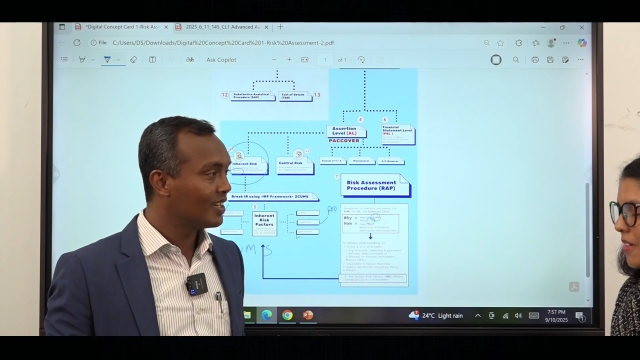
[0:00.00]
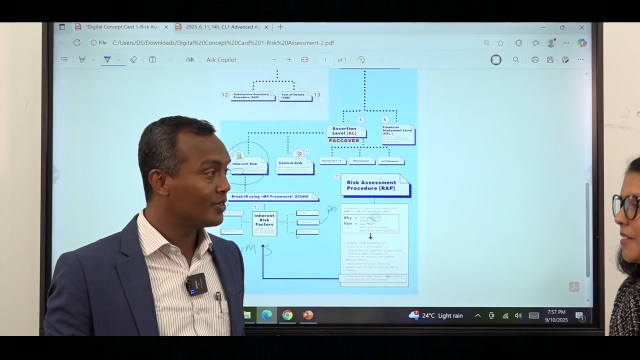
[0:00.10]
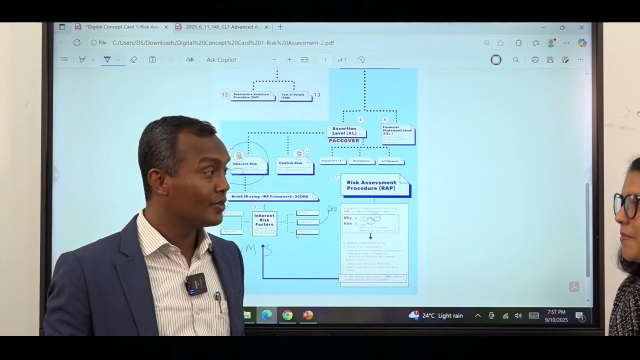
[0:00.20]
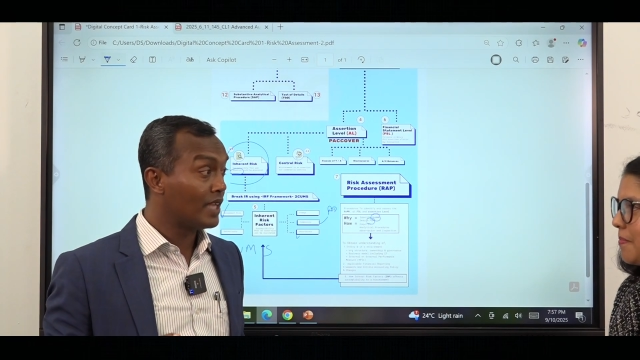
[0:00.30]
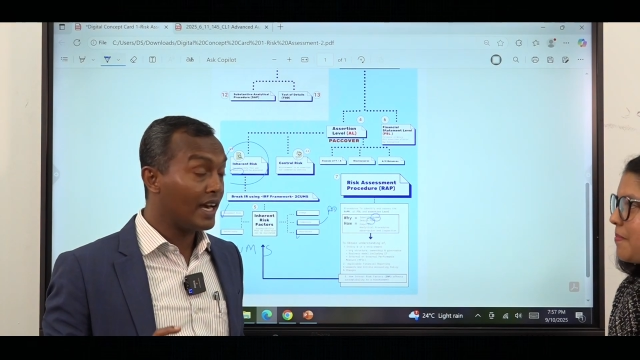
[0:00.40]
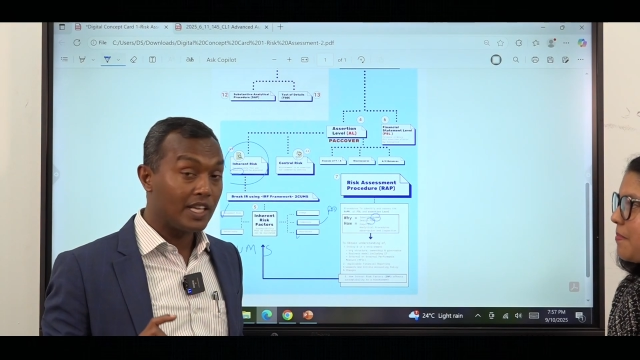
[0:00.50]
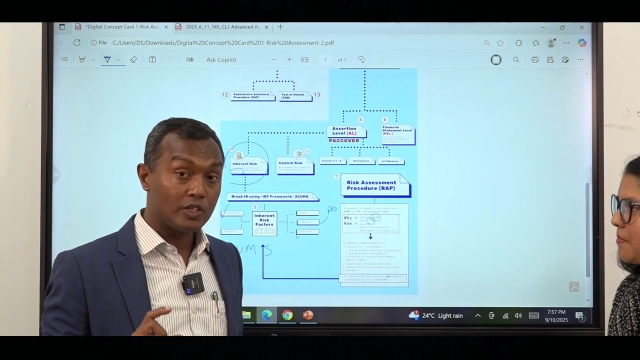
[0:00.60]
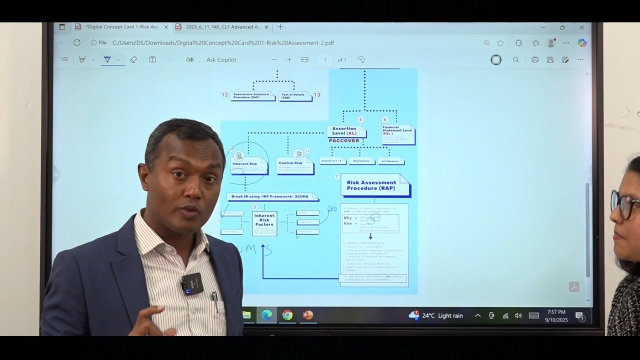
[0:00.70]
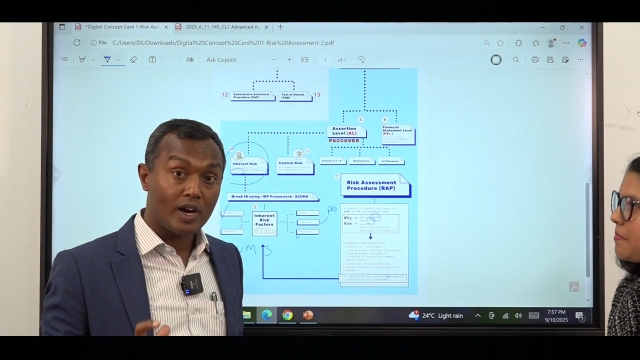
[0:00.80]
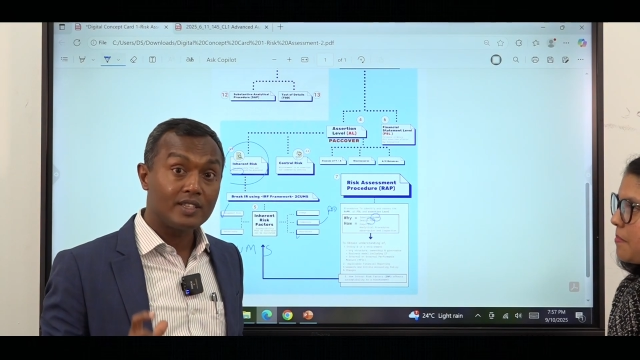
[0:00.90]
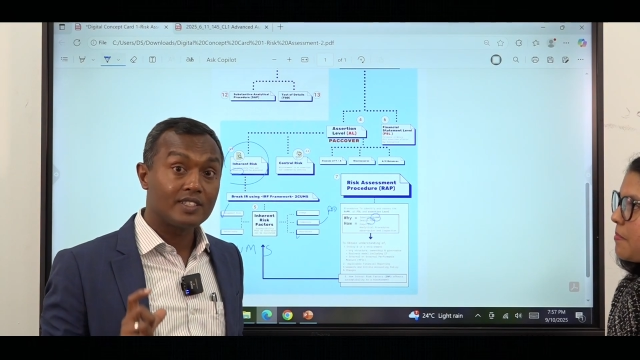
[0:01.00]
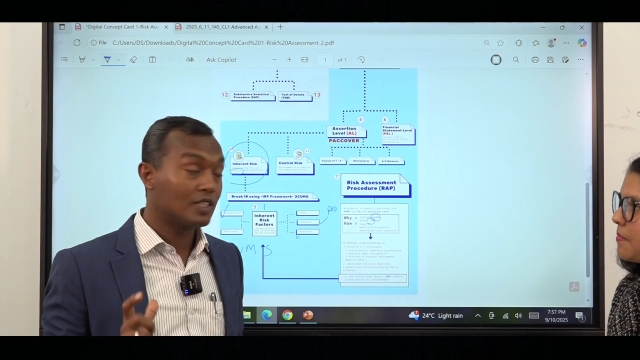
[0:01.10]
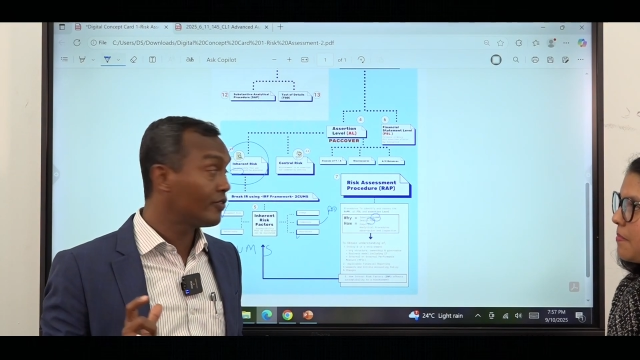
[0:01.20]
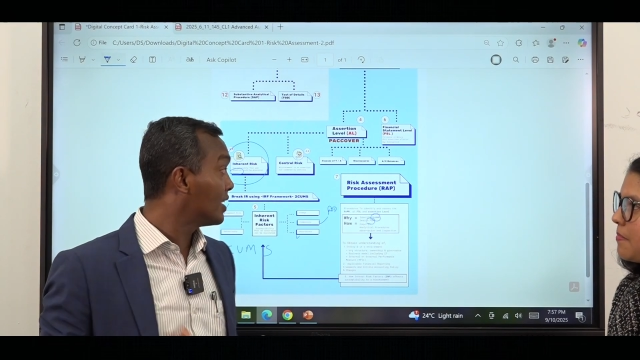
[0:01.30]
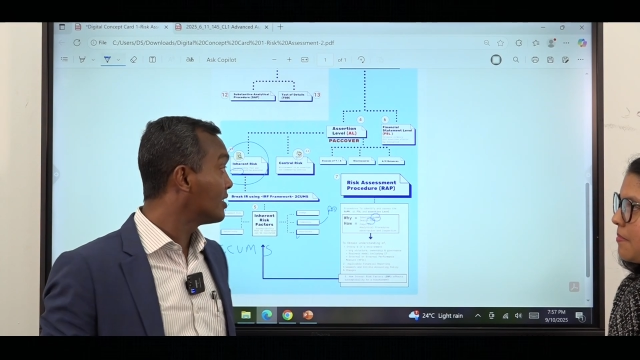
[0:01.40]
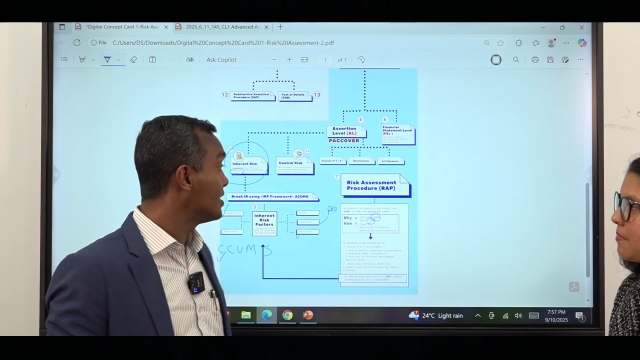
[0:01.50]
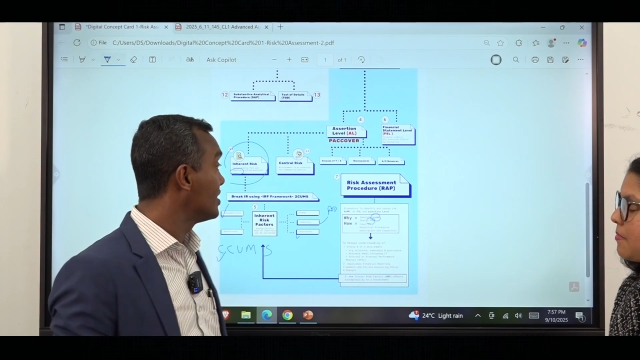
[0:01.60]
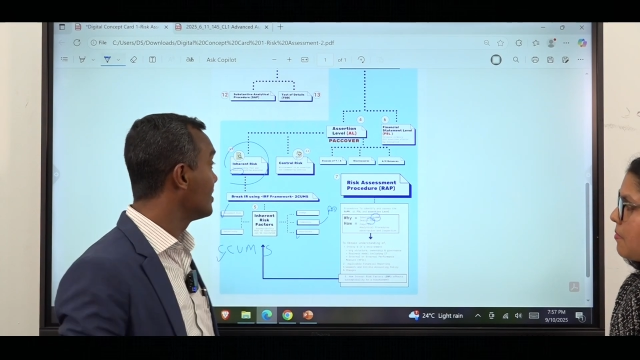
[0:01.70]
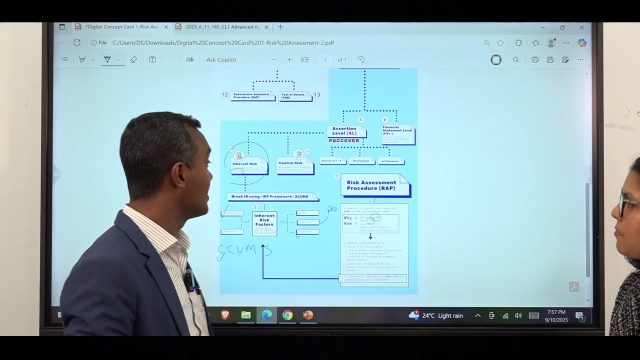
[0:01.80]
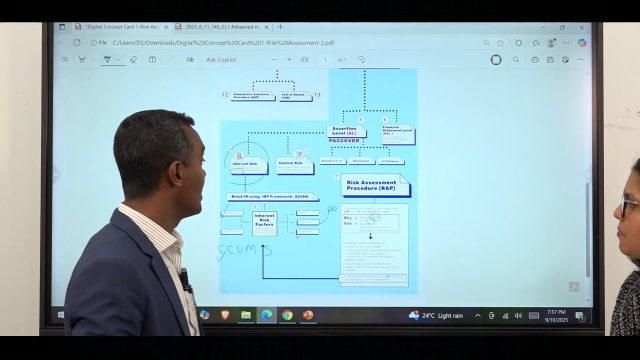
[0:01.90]
So that is why set of
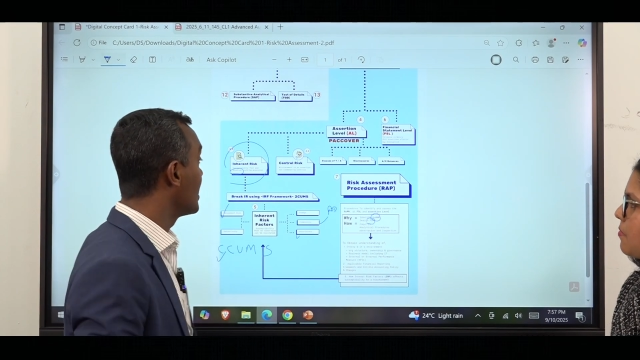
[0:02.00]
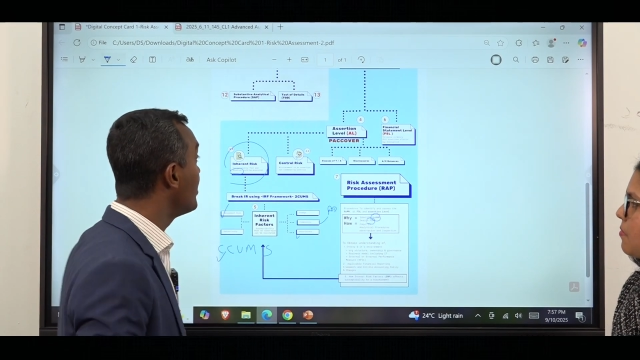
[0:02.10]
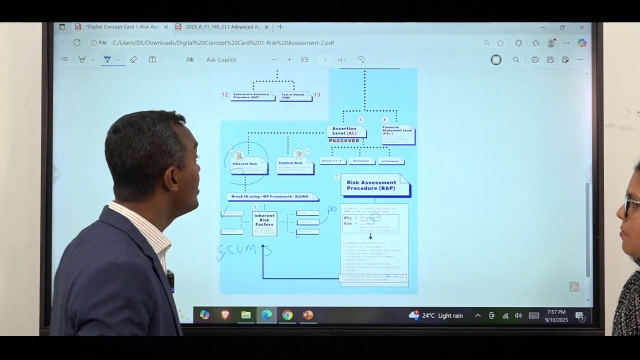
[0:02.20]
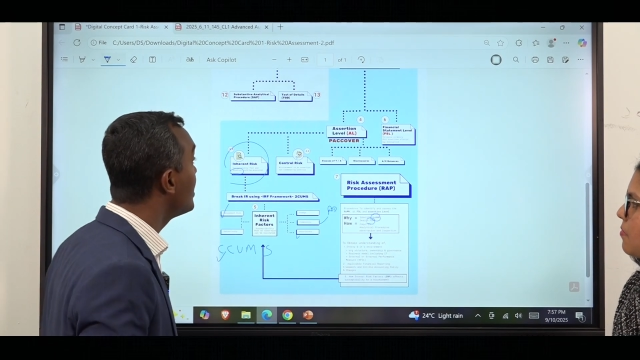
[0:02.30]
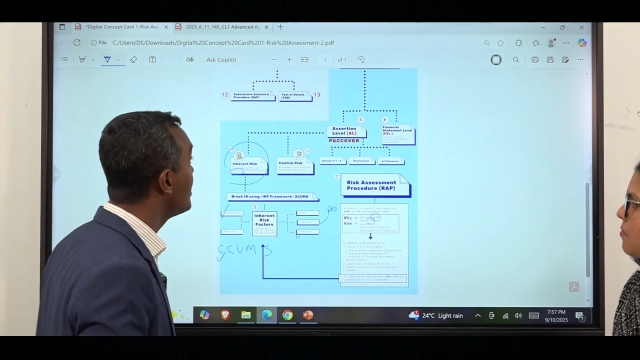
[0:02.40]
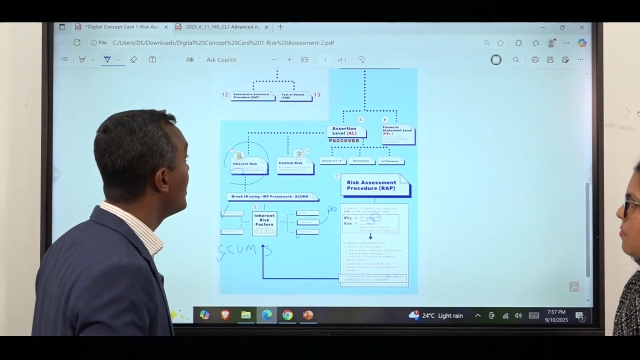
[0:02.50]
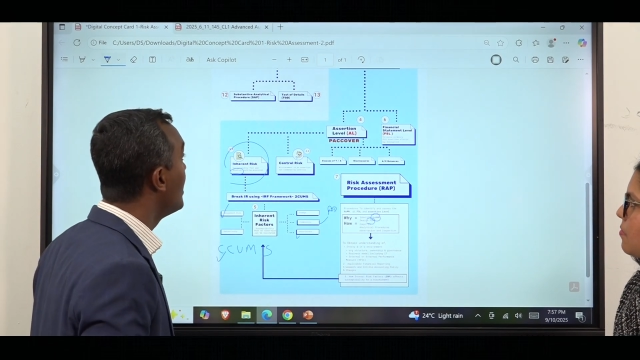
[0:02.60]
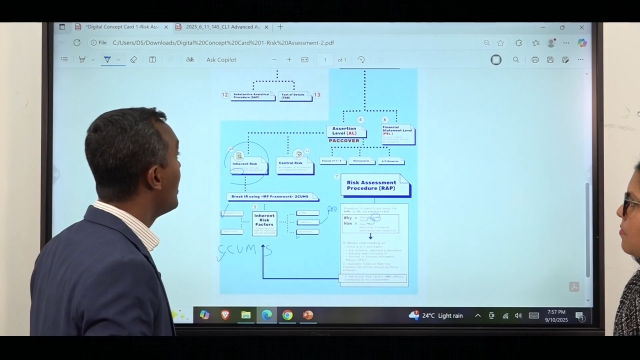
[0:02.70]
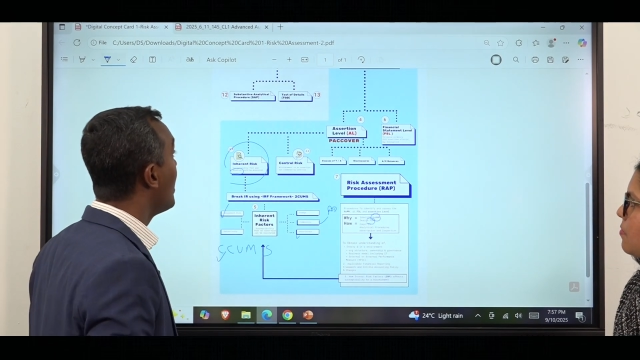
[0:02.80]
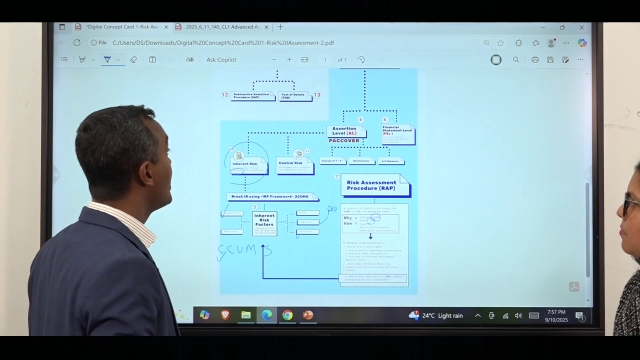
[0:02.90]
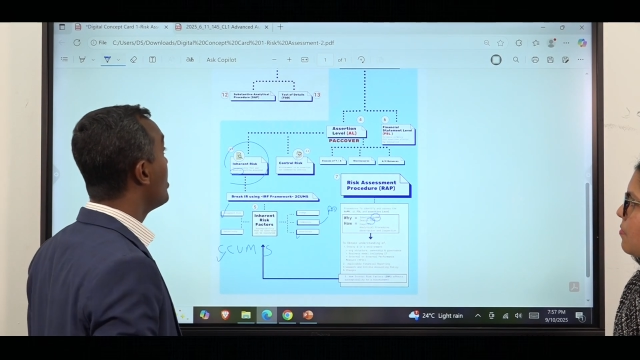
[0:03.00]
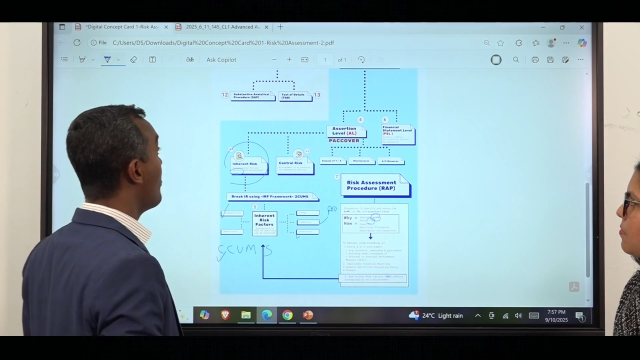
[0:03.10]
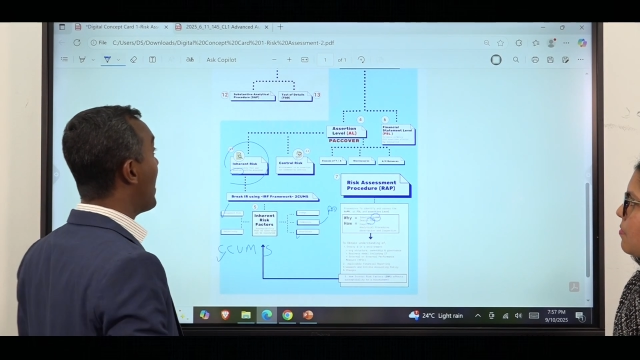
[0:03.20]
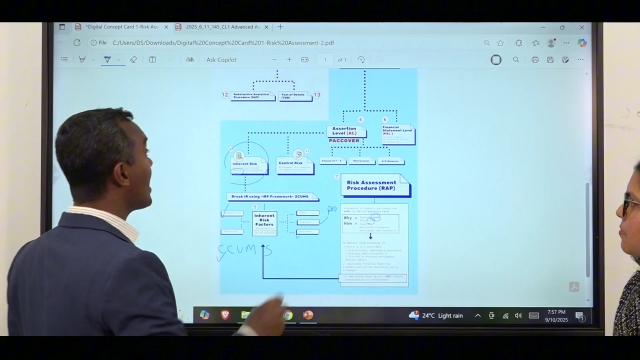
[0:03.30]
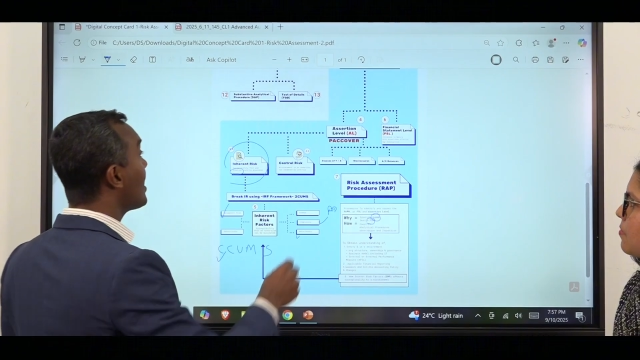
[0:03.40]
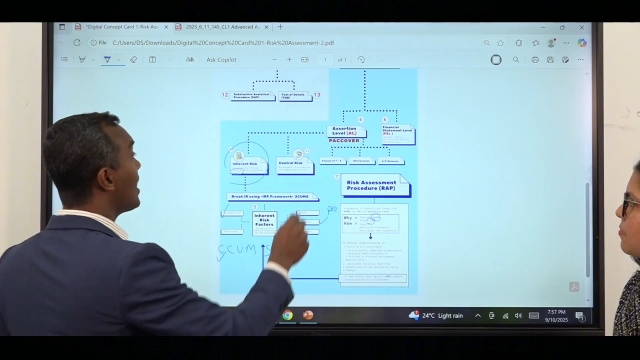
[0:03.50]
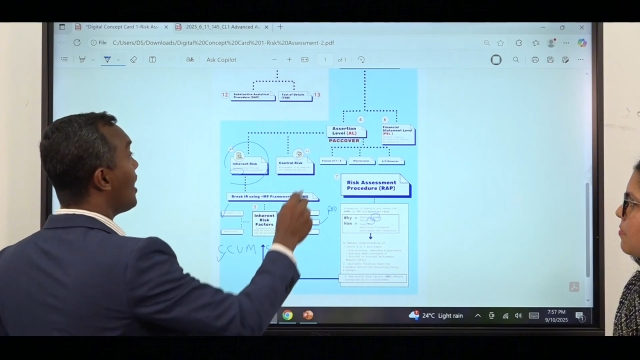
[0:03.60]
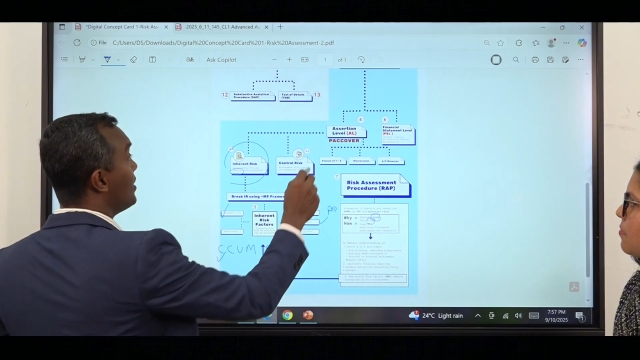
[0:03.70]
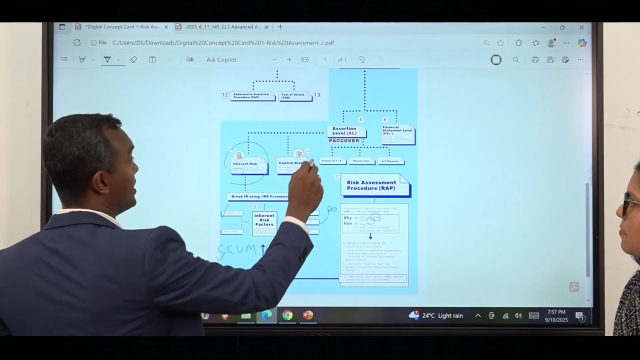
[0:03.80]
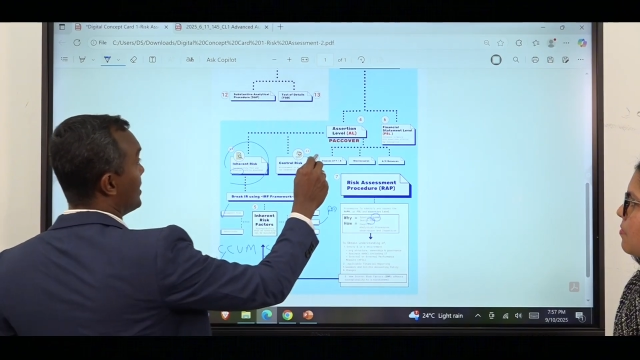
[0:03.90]
assertions are given under pack
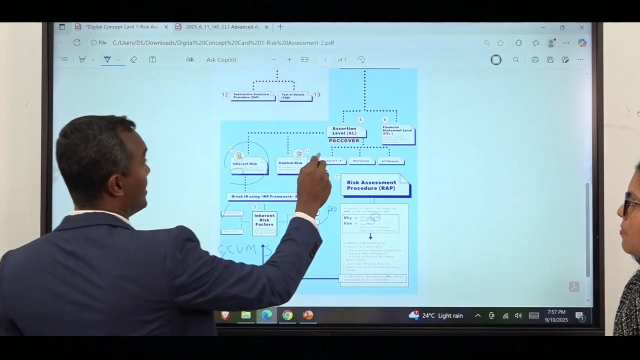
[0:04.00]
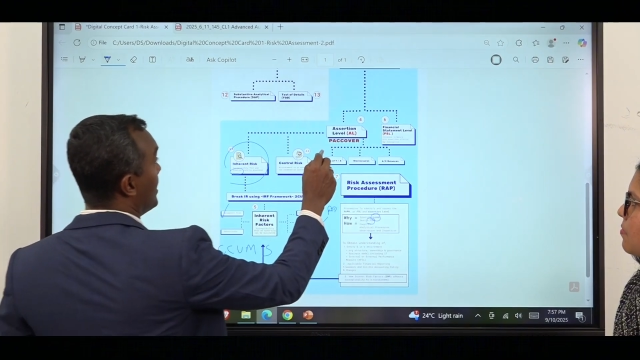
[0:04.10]
cover,